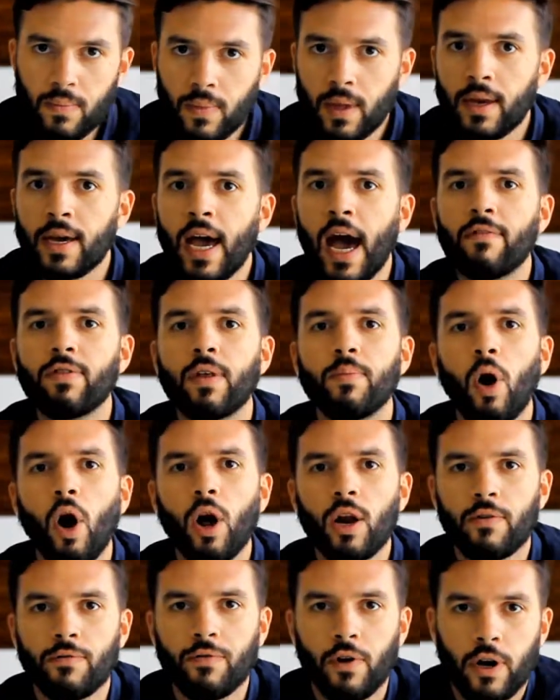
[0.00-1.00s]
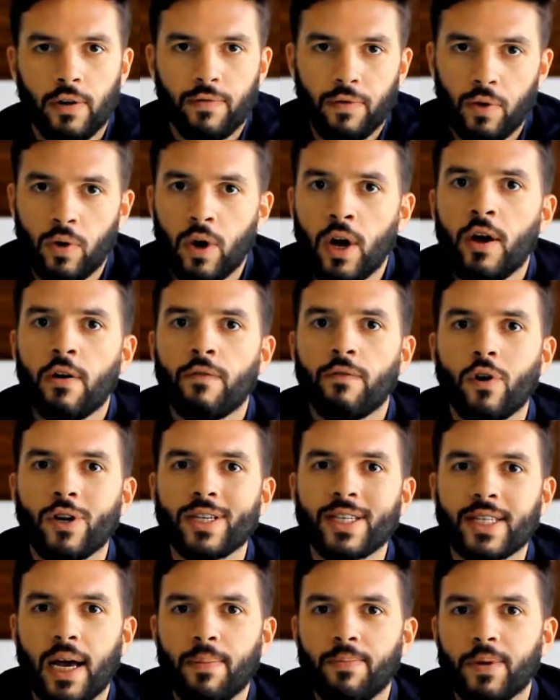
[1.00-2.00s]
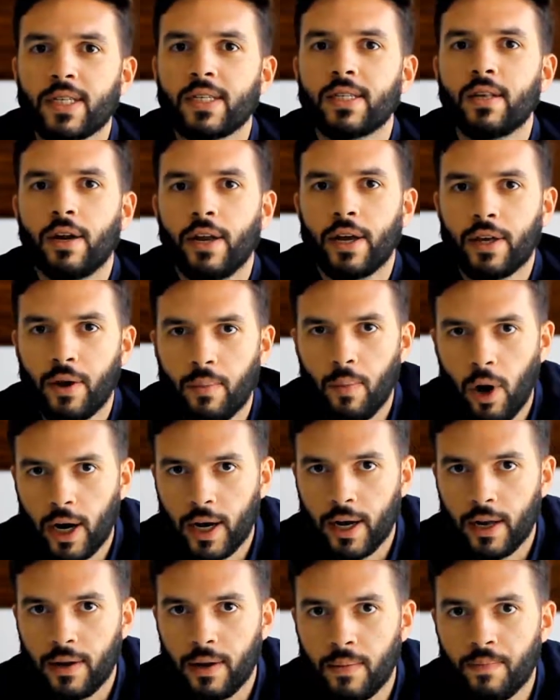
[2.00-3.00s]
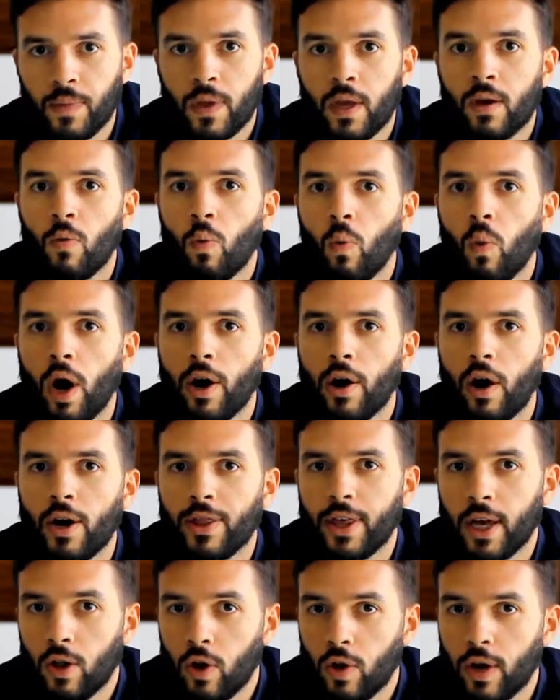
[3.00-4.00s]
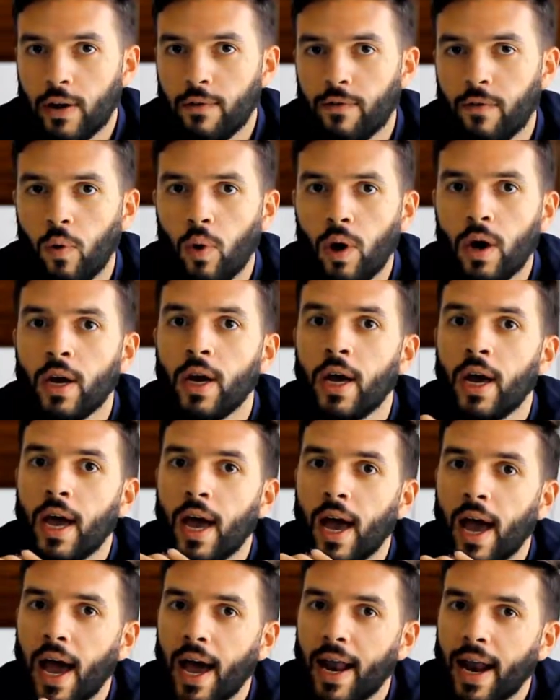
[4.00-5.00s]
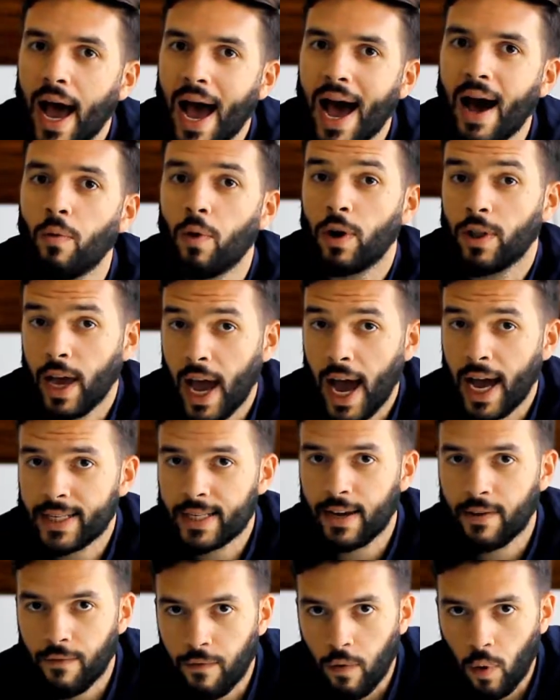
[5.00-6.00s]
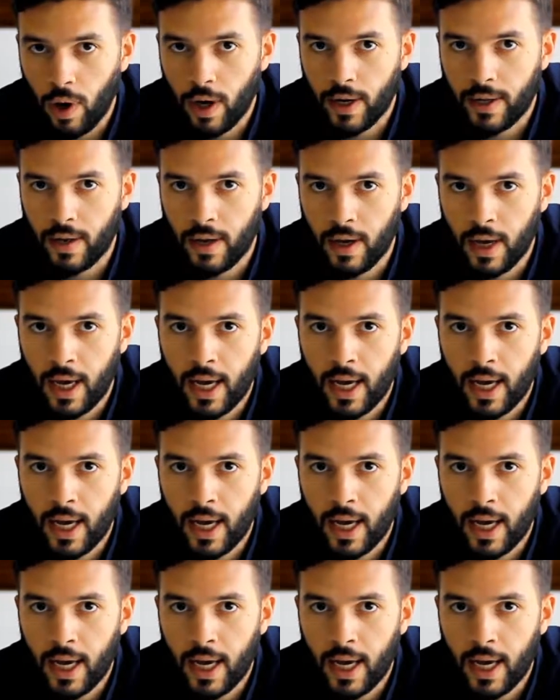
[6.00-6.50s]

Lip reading: Have them all in front of you. First step is studying the market. What are they looking for and how are they asking for it?